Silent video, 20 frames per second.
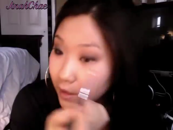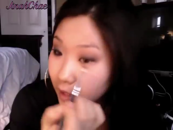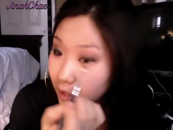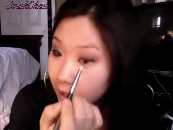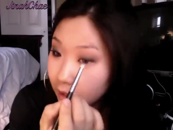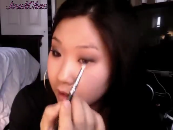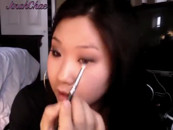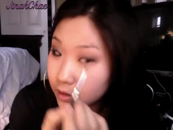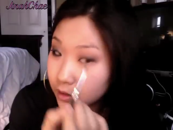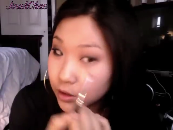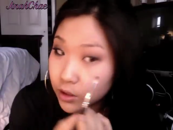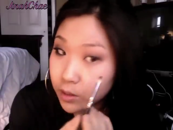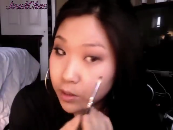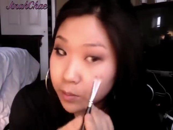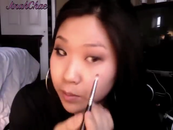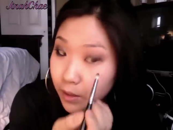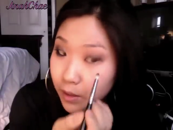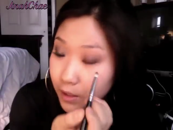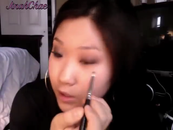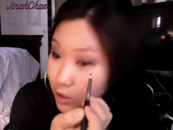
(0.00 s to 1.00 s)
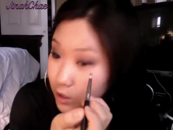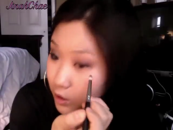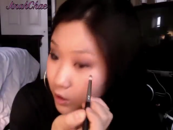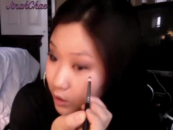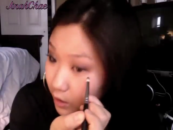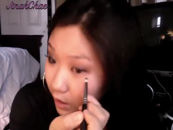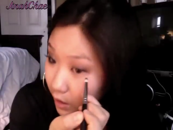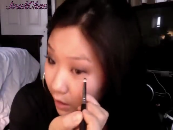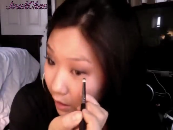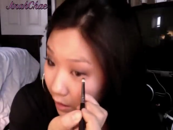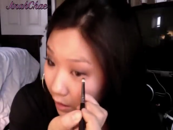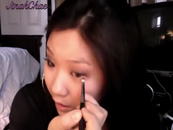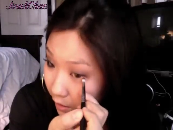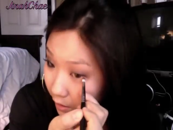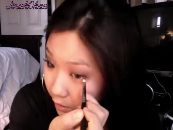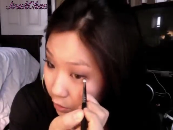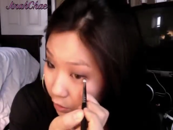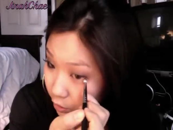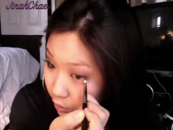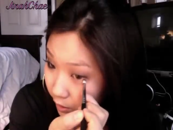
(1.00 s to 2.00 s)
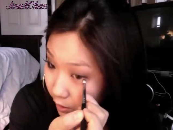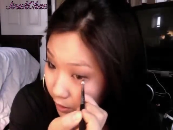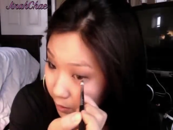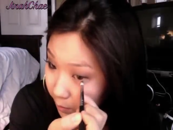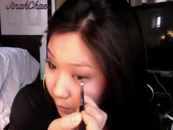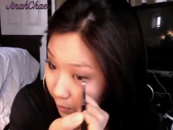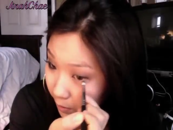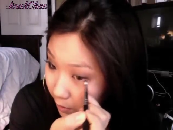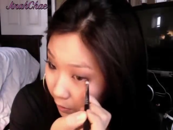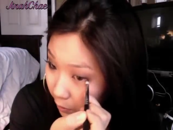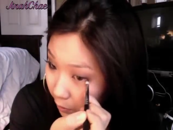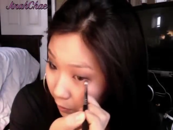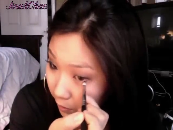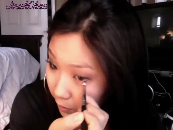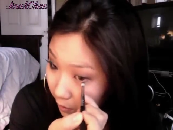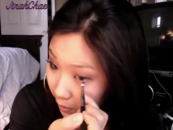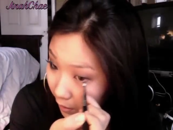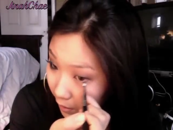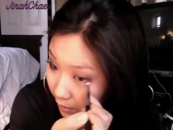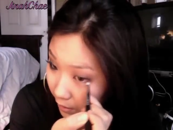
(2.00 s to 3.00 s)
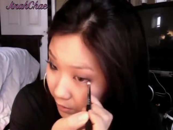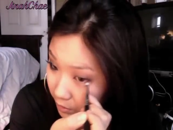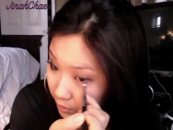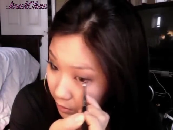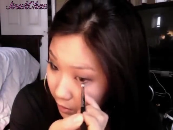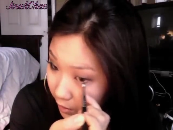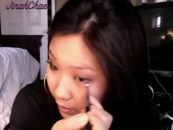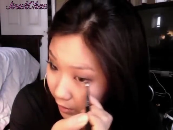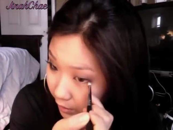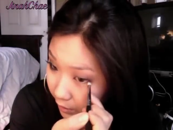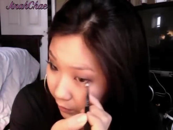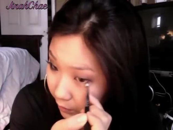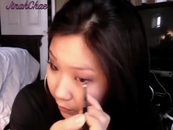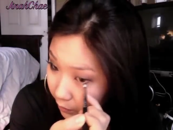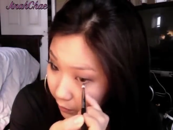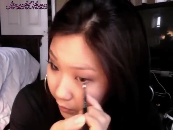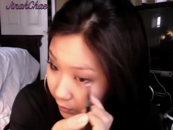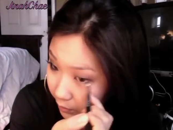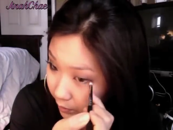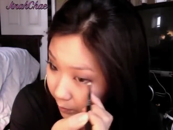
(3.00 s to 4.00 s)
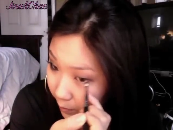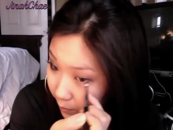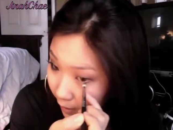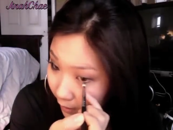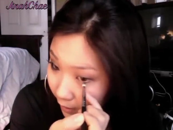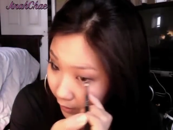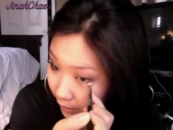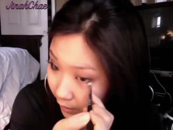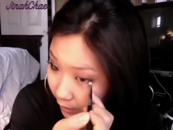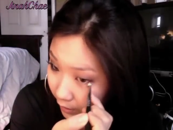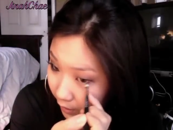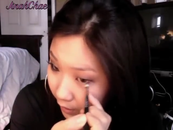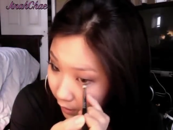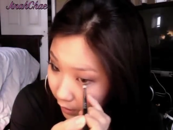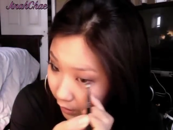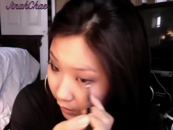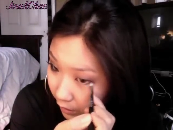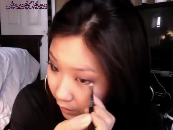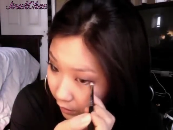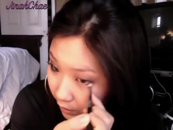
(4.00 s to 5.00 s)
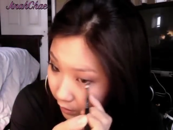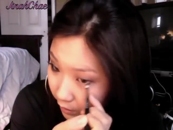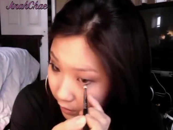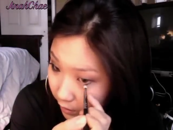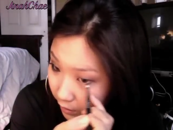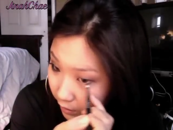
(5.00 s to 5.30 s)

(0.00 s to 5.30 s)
that onto the brush and trace my lower lash line, really packing in that color.